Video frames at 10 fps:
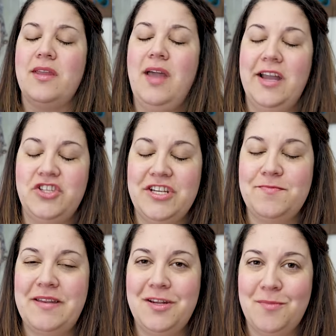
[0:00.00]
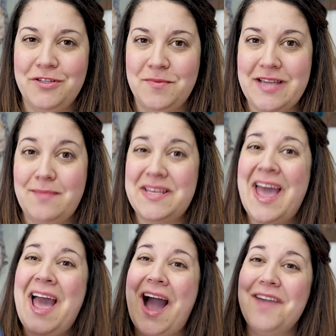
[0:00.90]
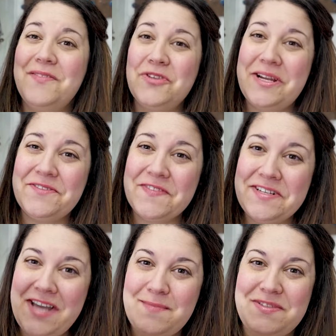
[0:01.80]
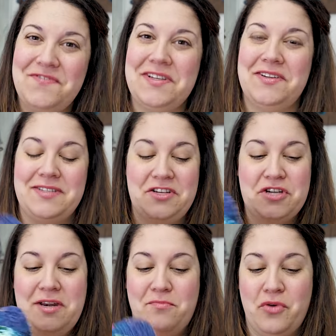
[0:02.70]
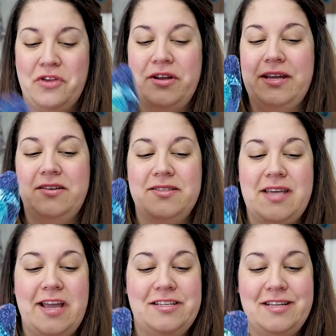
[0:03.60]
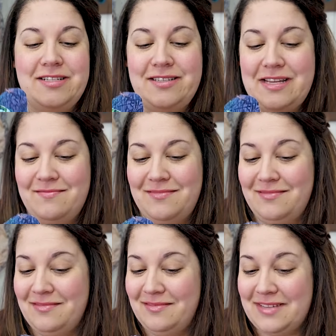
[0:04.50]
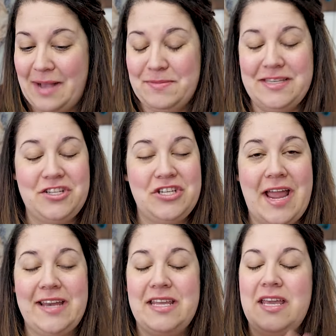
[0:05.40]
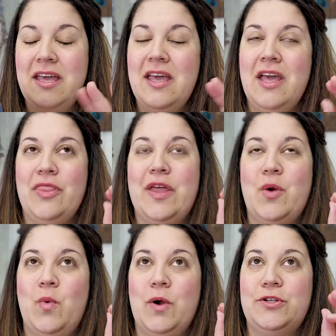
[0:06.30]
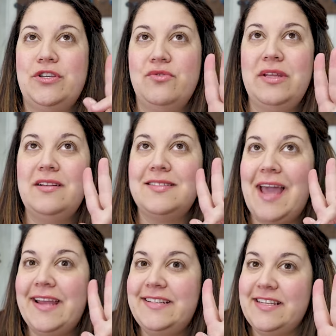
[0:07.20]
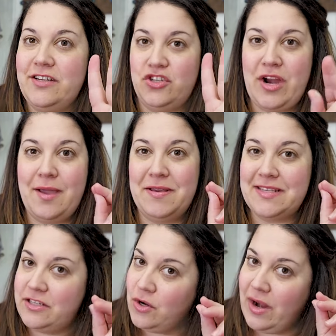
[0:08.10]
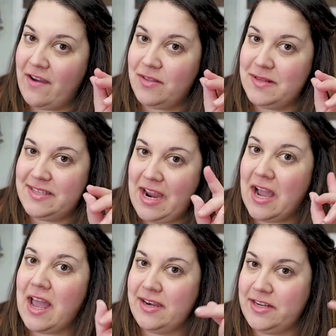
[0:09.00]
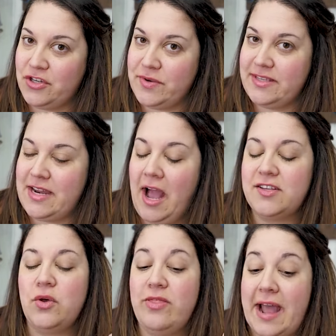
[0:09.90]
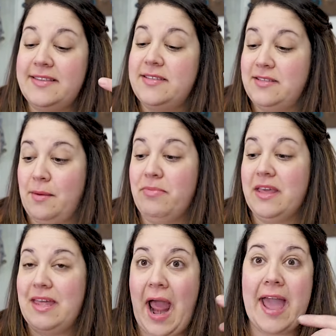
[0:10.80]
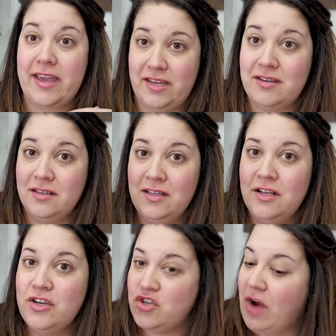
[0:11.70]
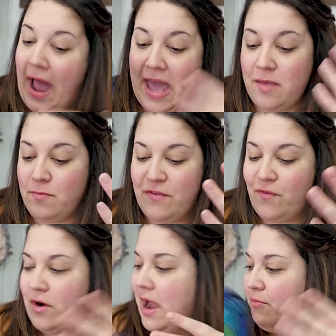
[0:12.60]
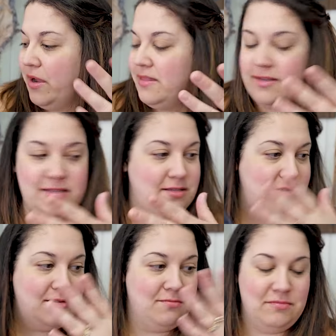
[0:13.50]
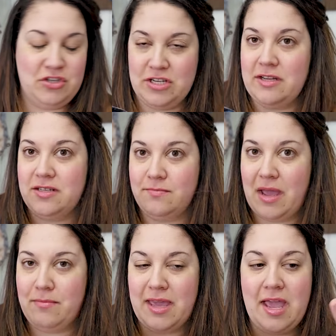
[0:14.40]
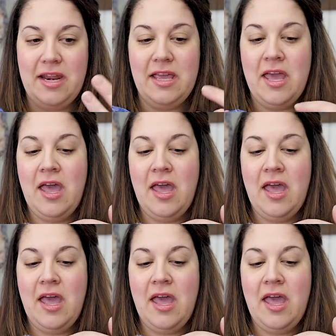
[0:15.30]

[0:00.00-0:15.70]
I've changed my needle multiple times. I even tried different types of needles. I tried embroidery needles. I did a t- top stitch 90. There were two needles I didn't try because I don't have them in stock. I need to restock. So that's something that I can try before I bring this machine to my mechanic.